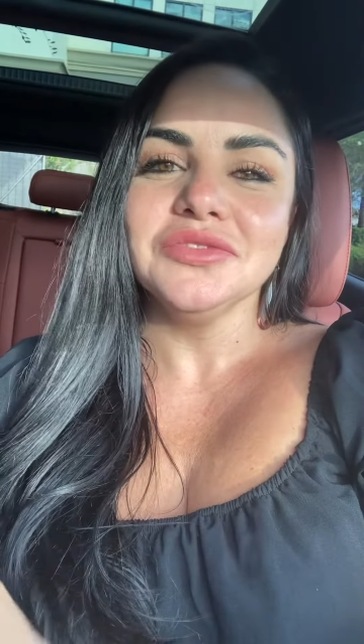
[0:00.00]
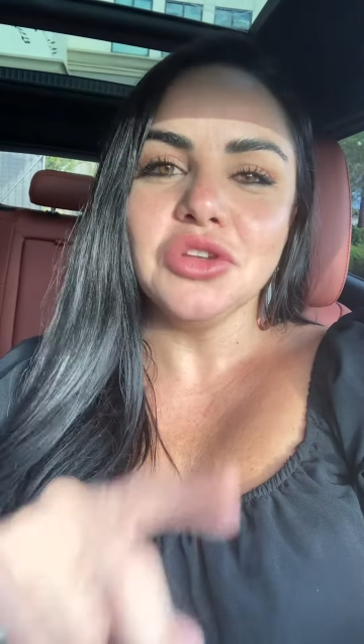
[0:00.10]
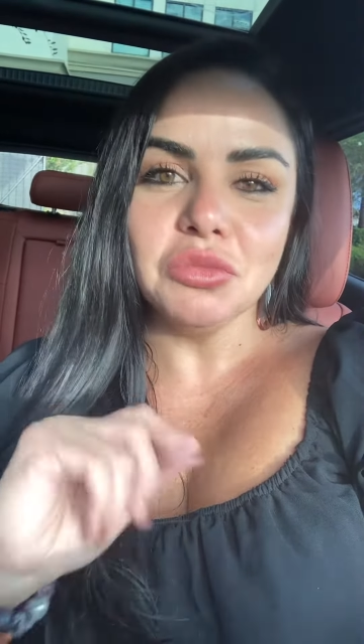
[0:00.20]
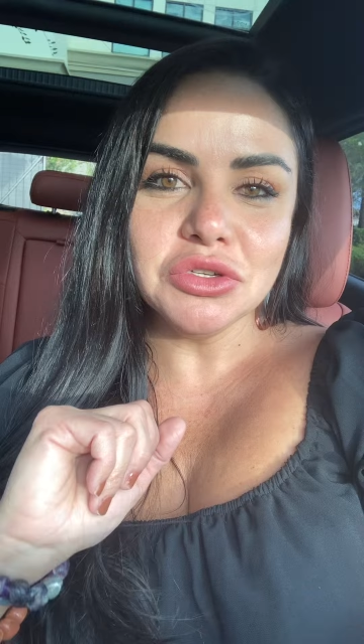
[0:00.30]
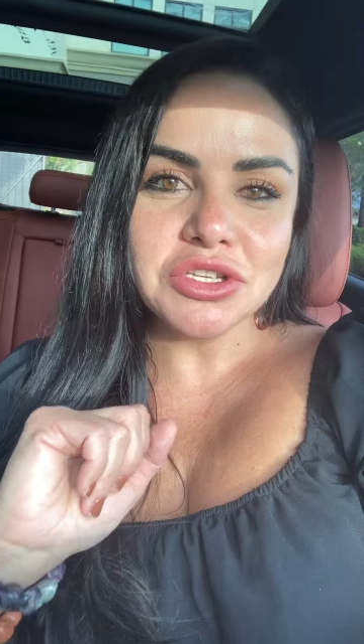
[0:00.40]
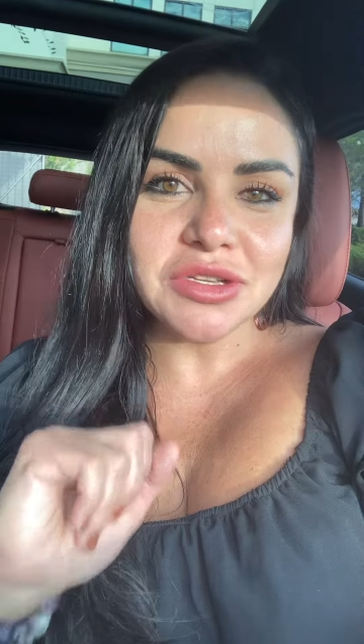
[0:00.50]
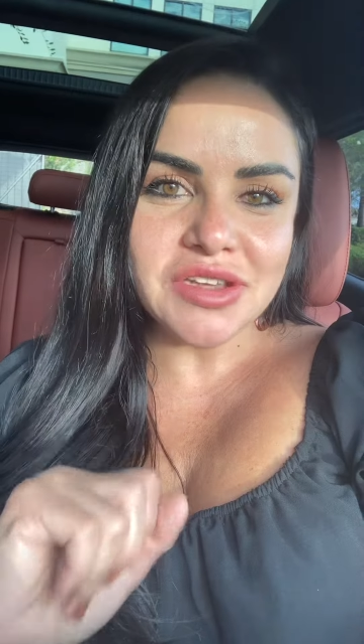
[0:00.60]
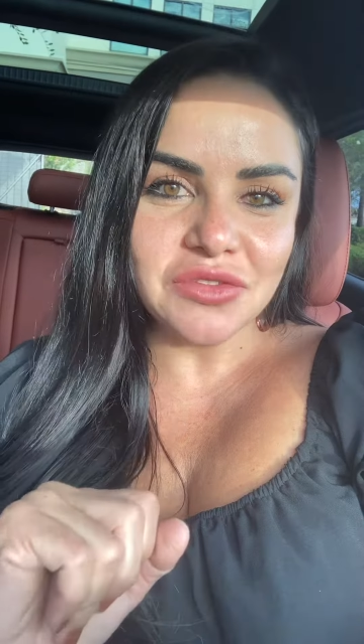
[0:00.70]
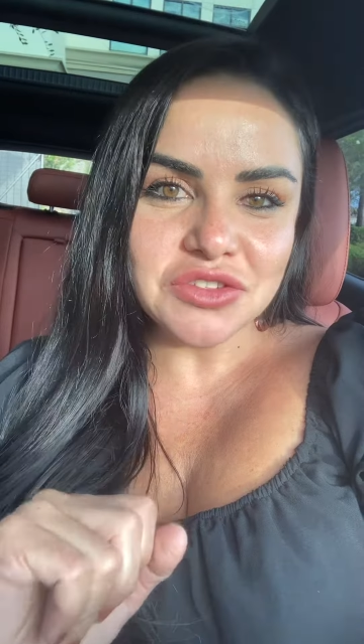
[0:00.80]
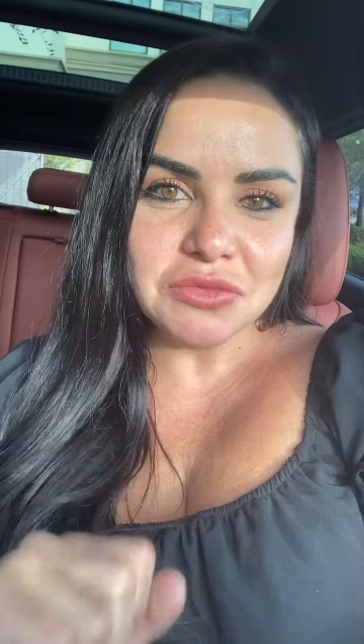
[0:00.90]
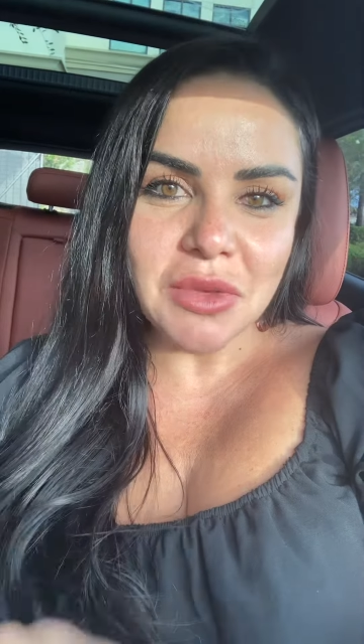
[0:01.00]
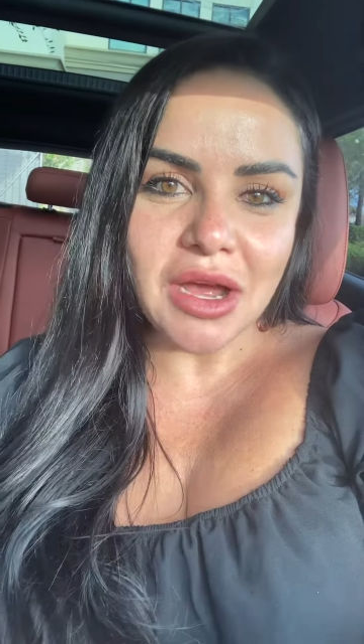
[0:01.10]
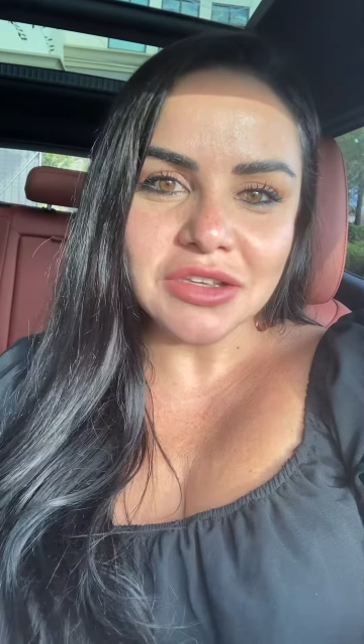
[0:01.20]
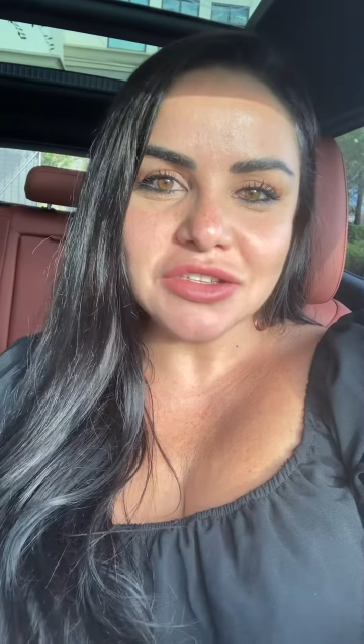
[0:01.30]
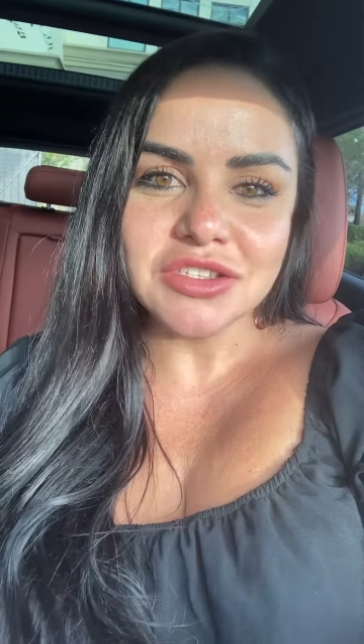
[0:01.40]
Don't push yourself too
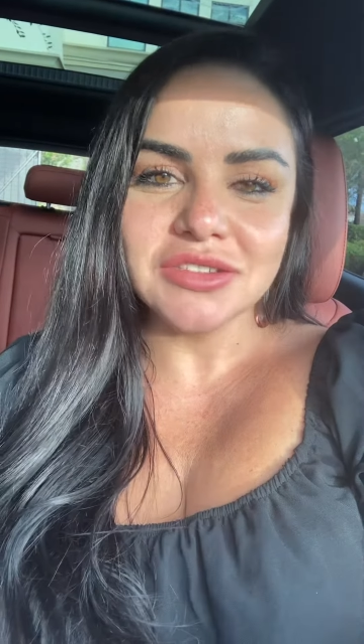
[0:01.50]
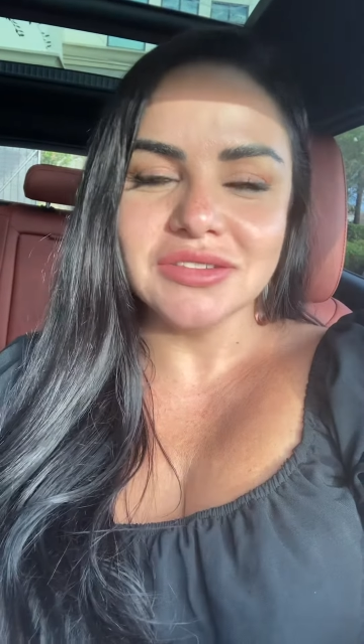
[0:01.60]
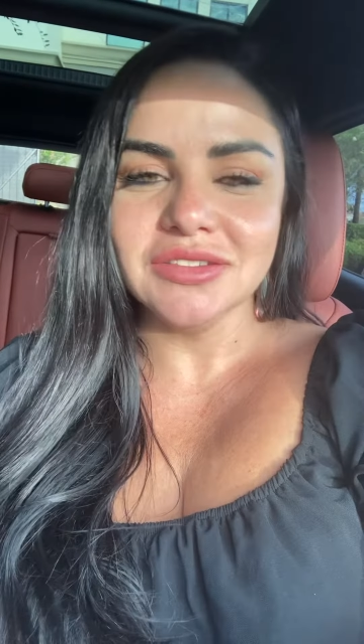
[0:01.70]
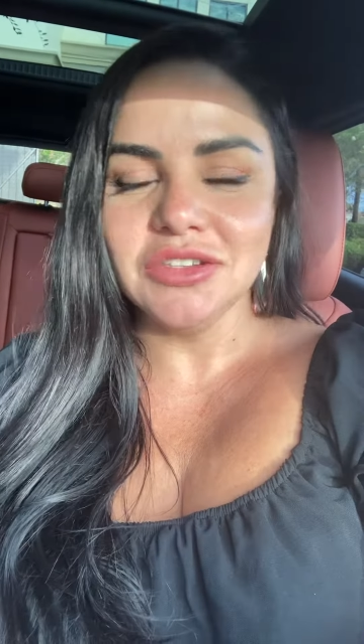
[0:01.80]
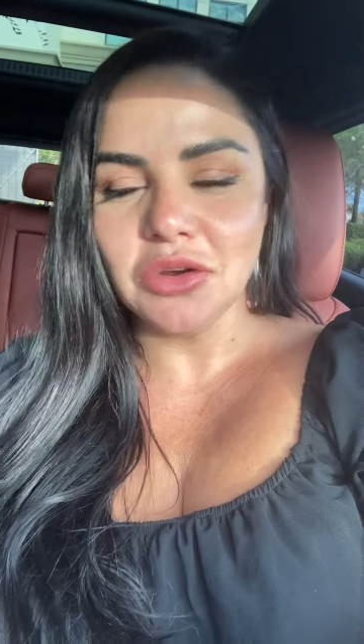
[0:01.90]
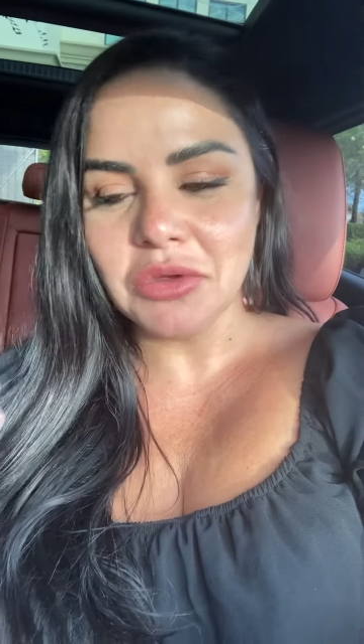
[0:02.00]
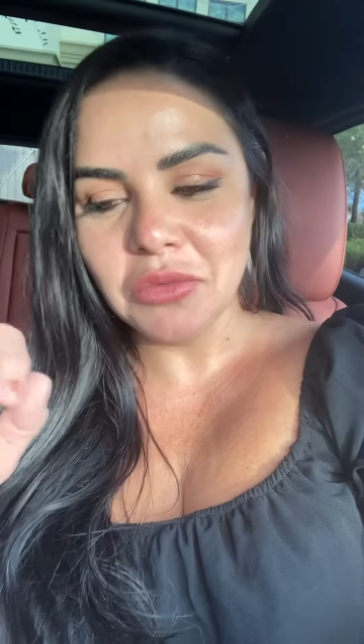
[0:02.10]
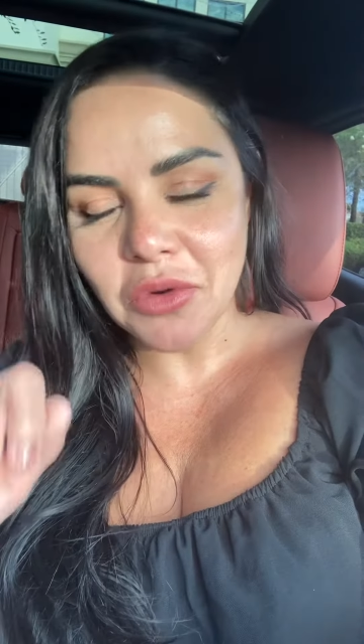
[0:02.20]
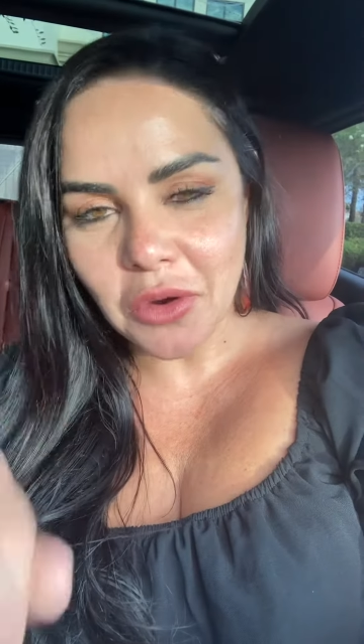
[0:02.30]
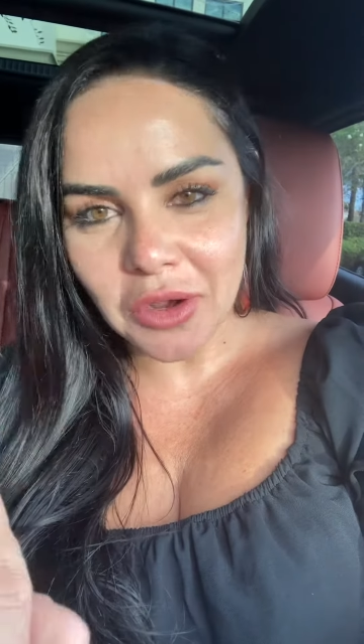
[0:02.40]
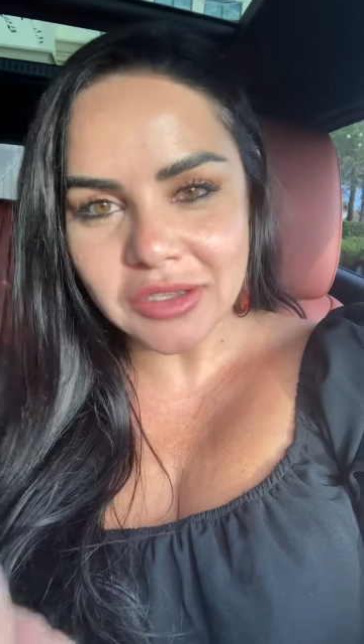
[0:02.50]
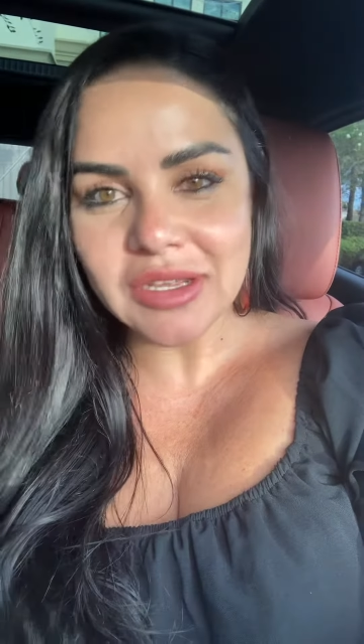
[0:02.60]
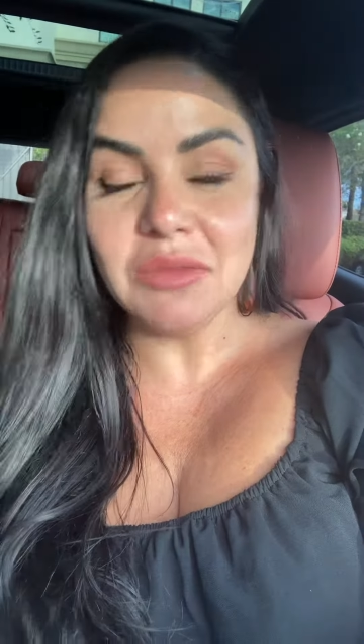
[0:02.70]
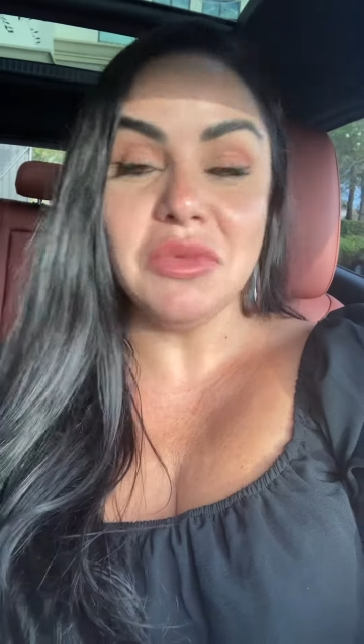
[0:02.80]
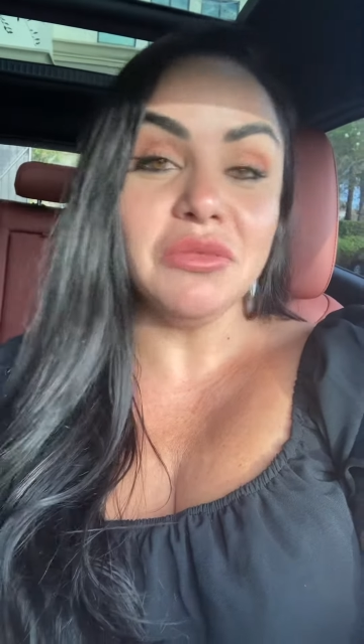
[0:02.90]
much. Your reward
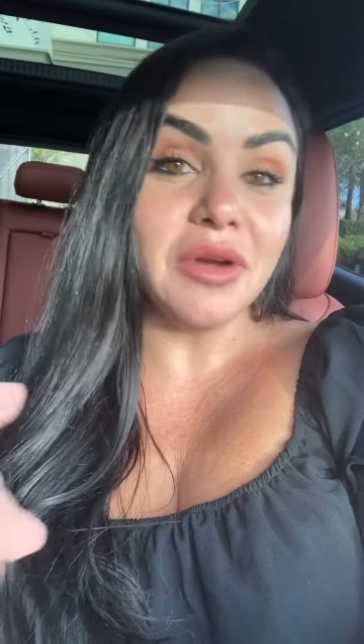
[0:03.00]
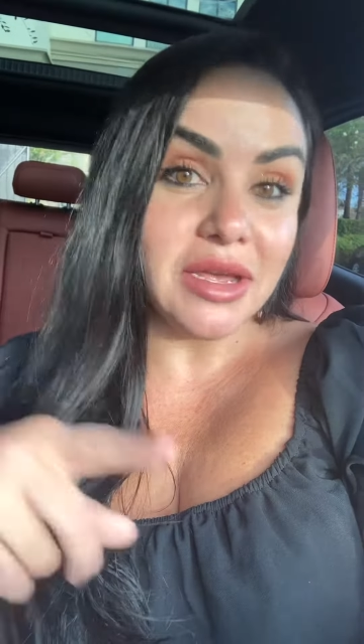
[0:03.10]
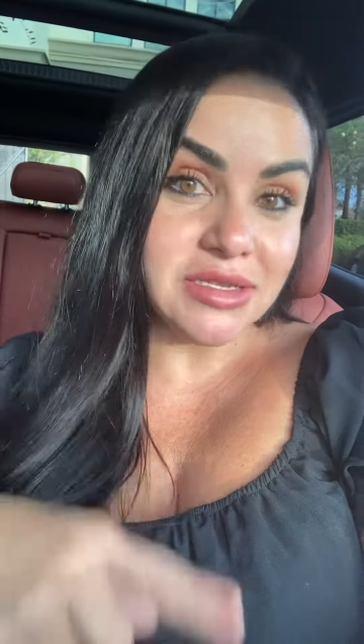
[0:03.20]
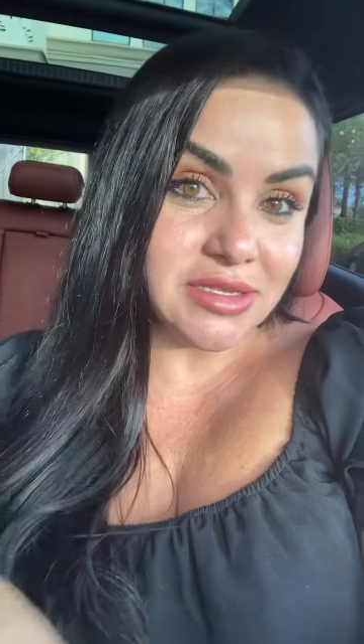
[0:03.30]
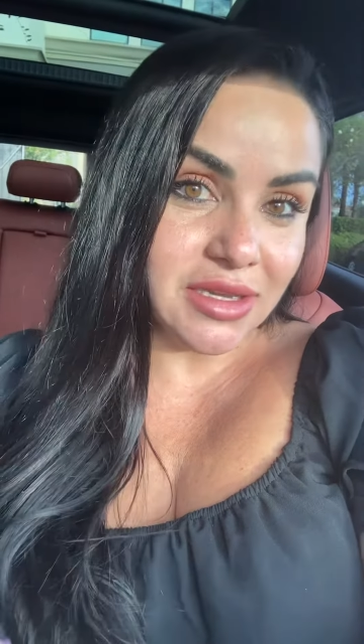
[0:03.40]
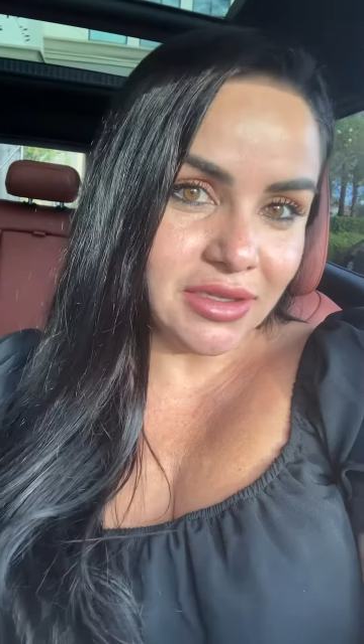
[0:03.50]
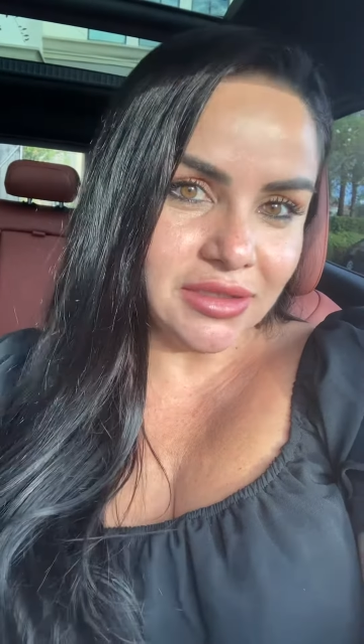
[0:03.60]
can be resting.